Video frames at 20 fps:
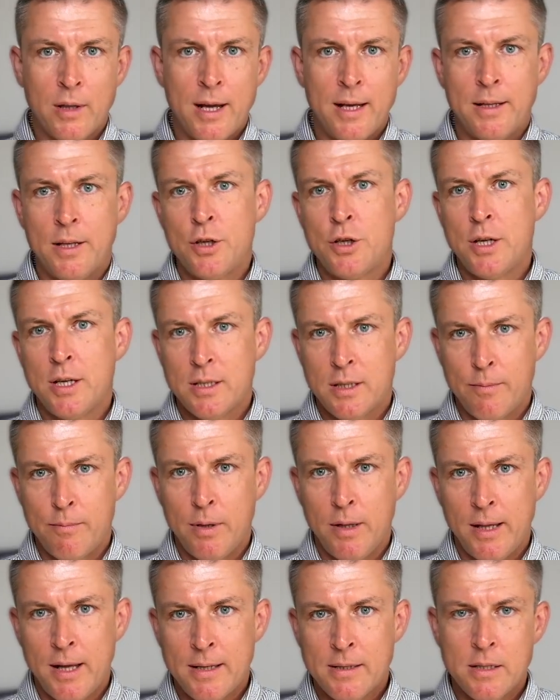Light
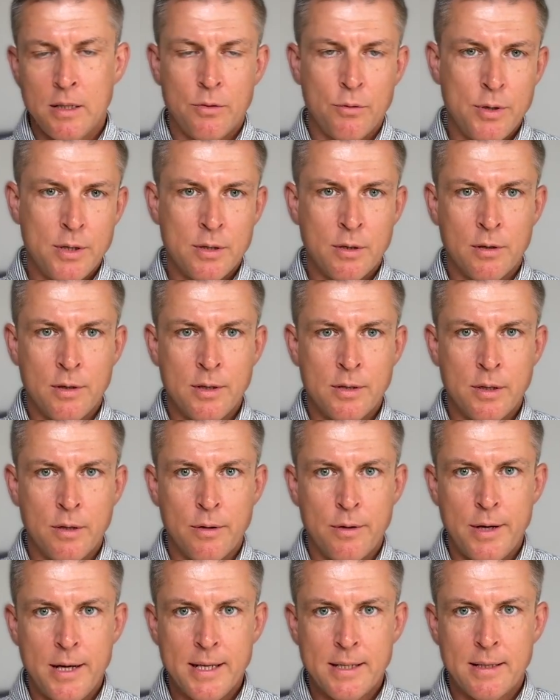Adjustable Lens, and recently they
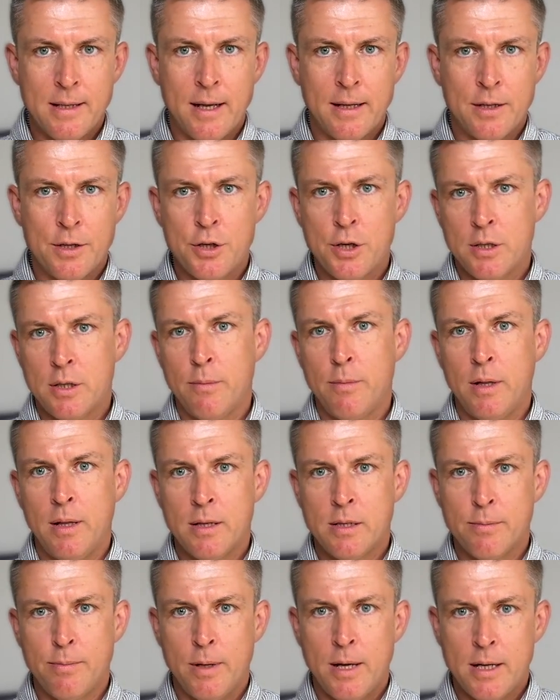released Light Adjustable
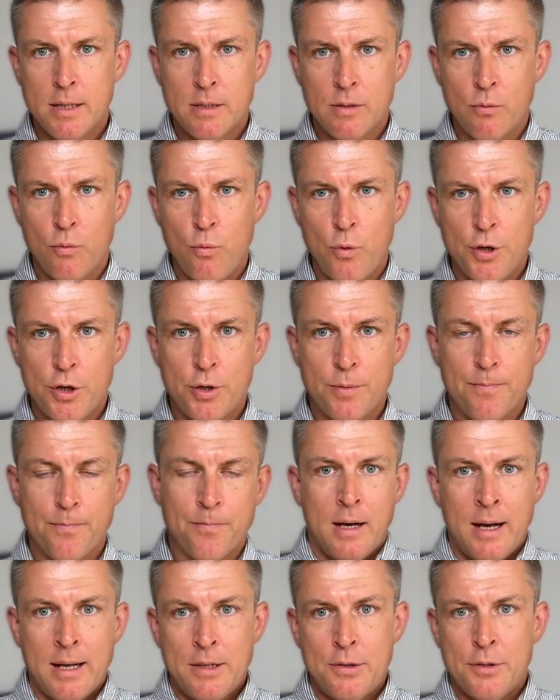Lens Plus, which
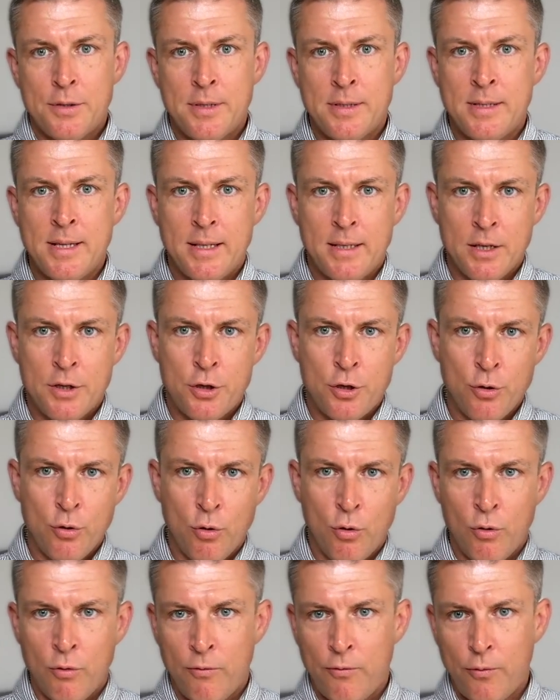addresses that issue
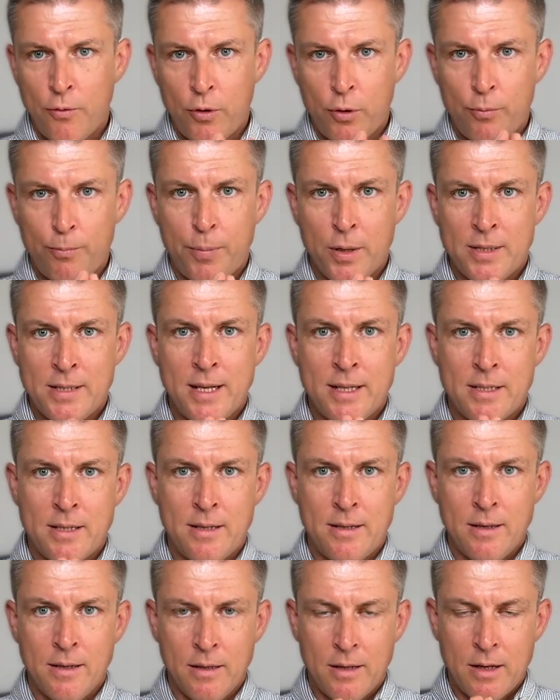of precise
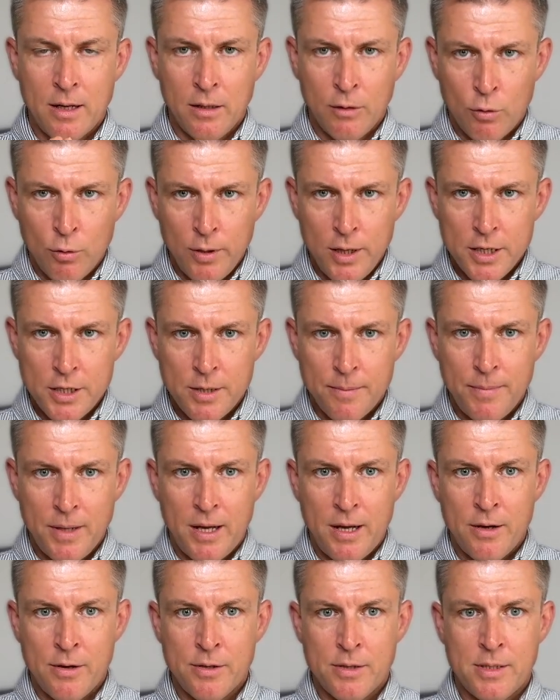cal calculation,
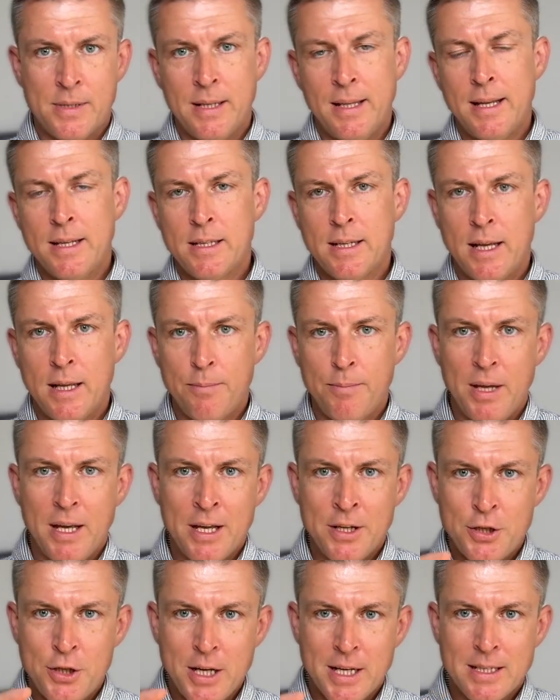because the lens can be
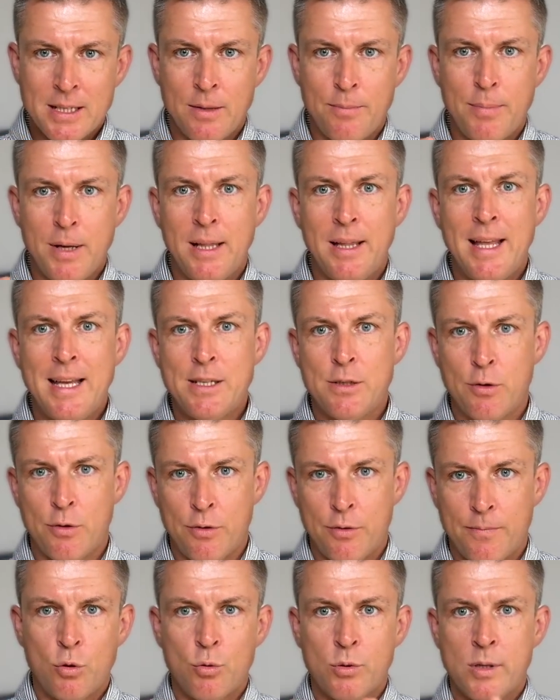adjusted by
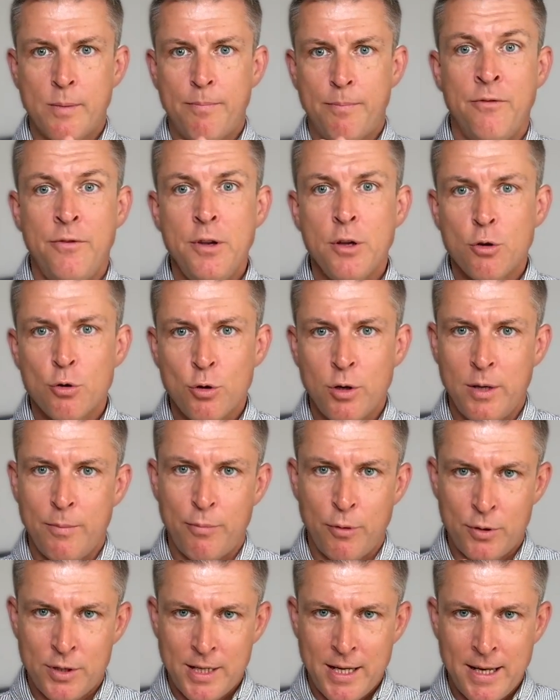laser to the virtually
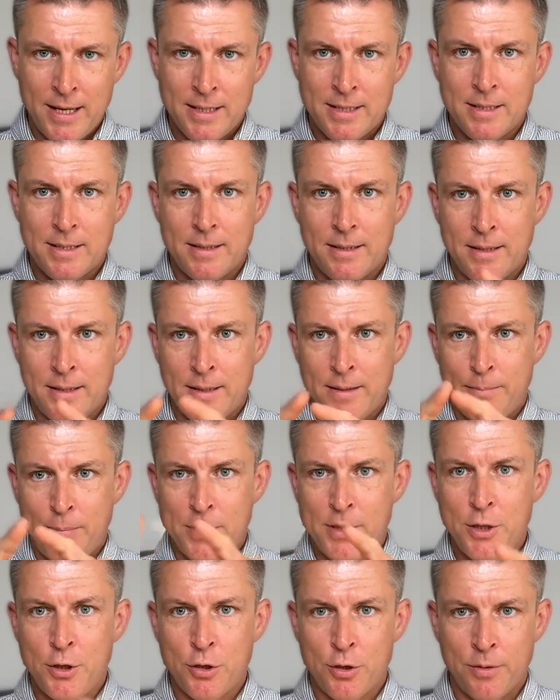precise uh,
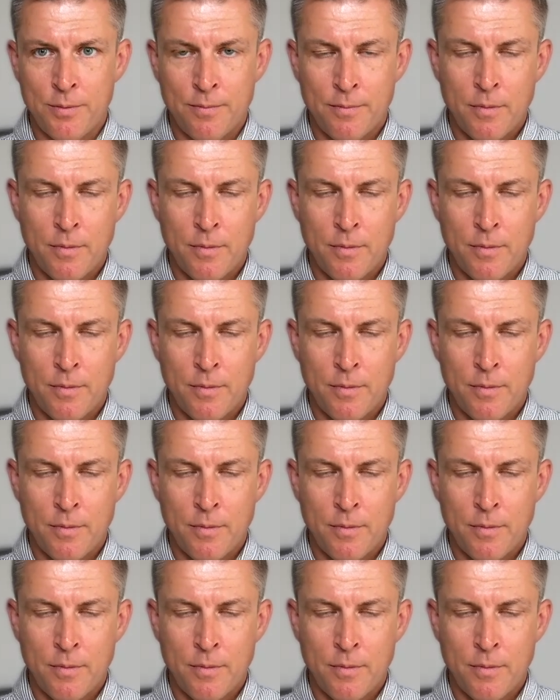position.